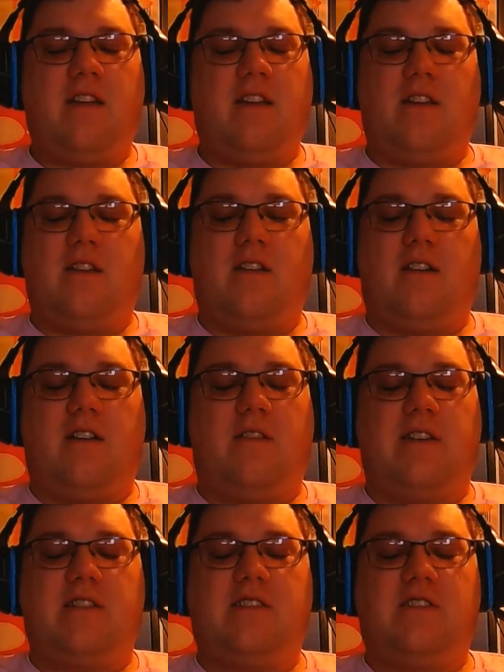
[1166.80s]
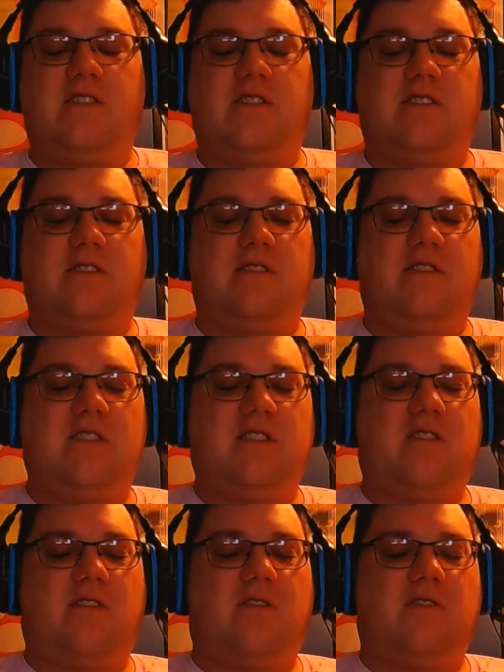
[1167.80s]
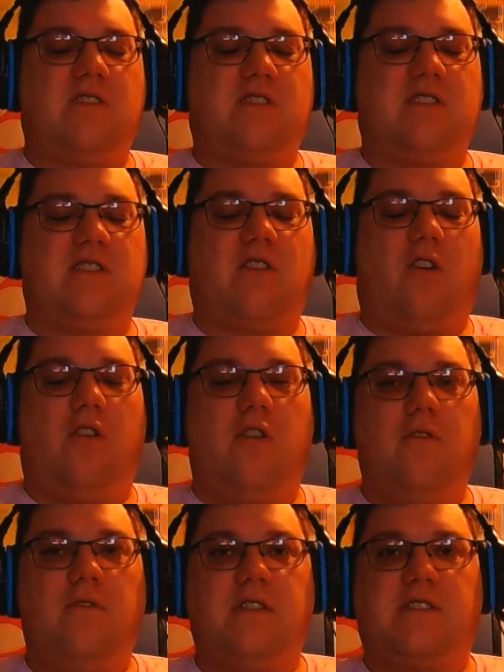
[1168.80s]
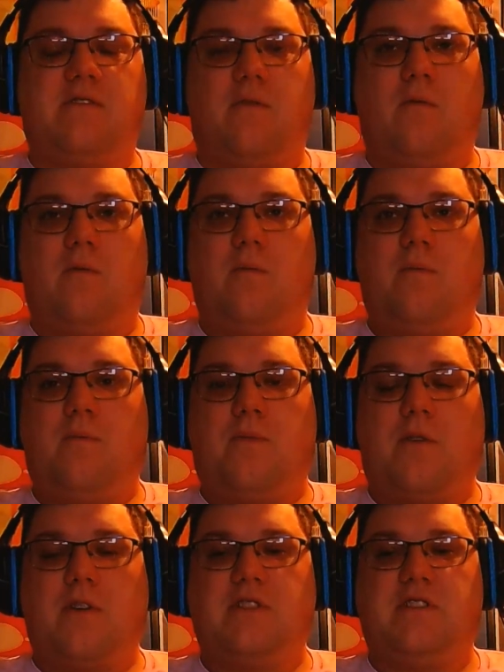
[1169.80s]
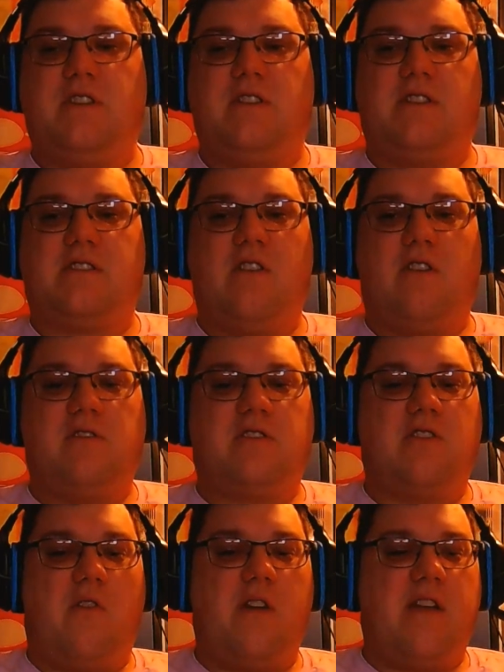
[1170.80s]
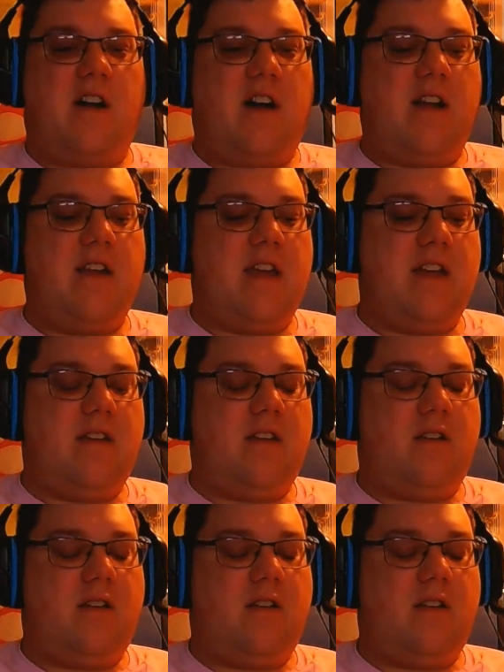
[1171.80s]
Like, just this clueless person doesn't know what's going on, and